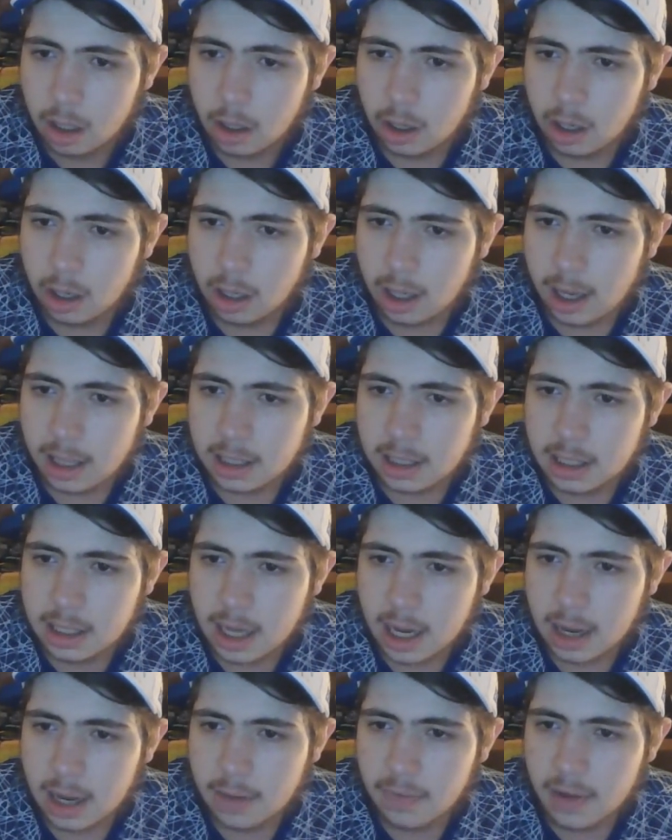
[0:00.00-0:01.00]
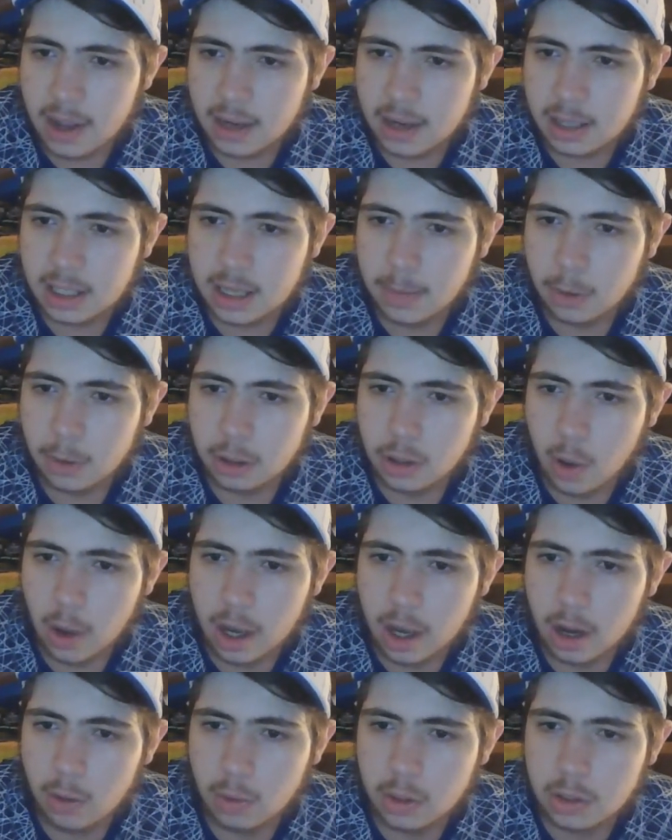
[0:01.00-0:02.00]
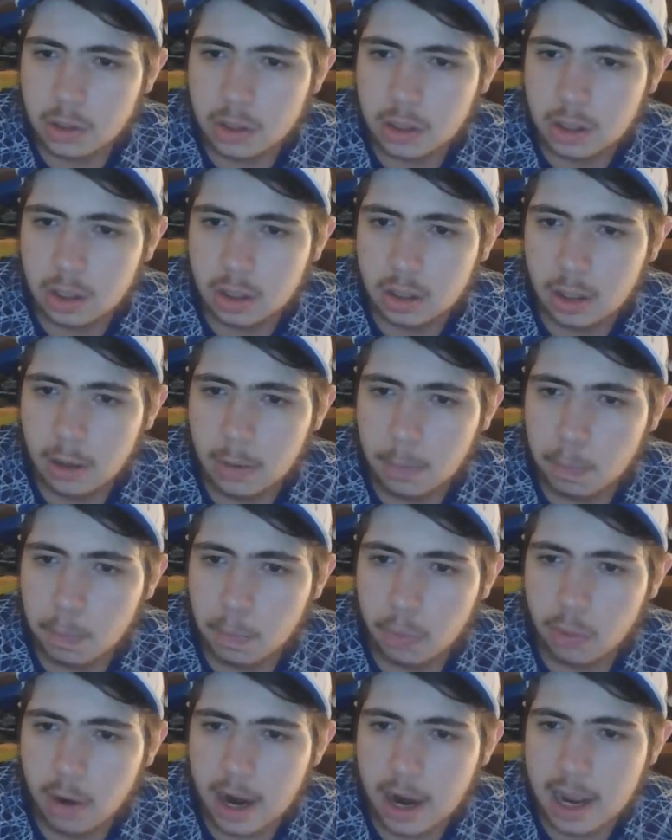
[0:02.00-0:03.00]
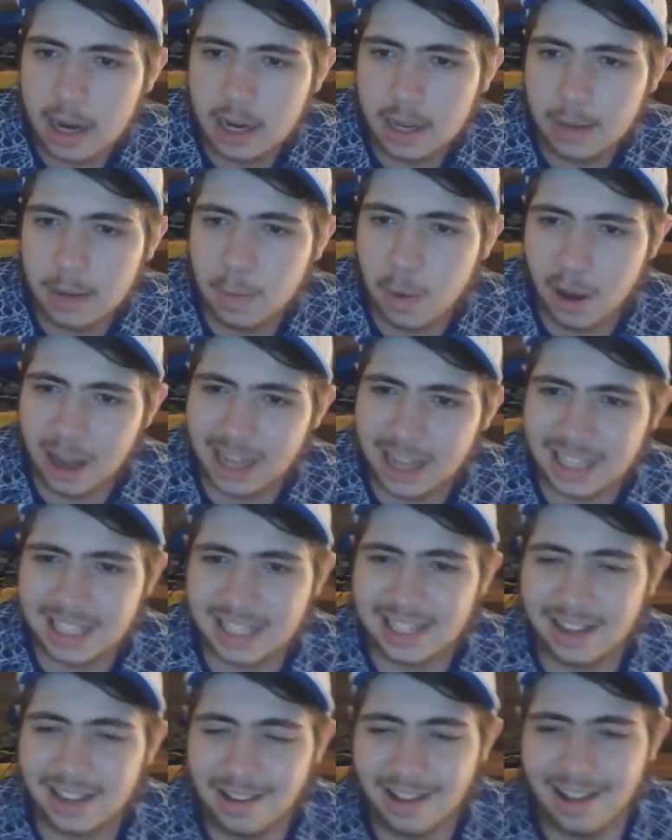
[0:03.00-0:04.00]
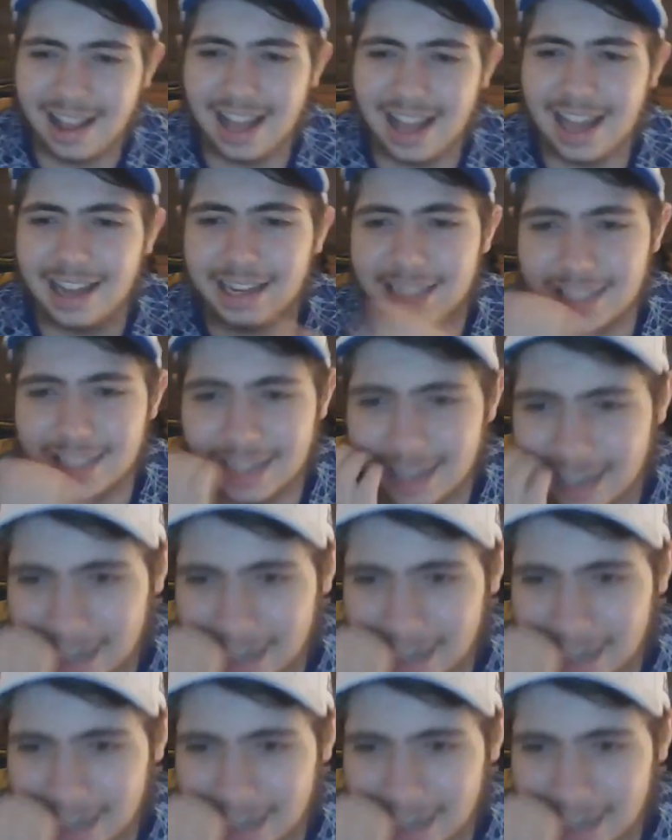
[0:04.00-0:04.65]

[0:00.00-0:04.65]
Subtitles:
Earlier today in Fantasy, Montoya was bred in my side.